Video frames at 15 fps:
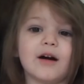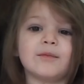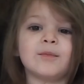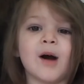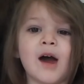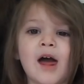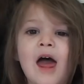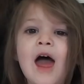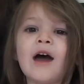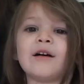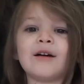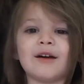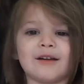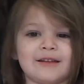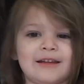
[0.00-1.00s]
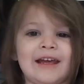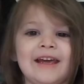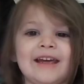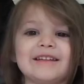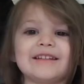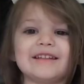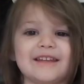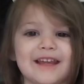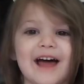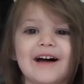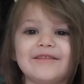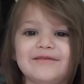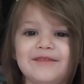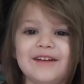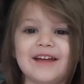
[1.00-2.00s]
but I knit
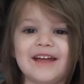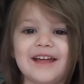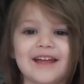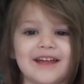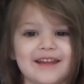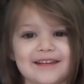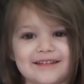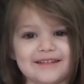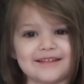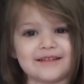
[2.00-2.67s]
something.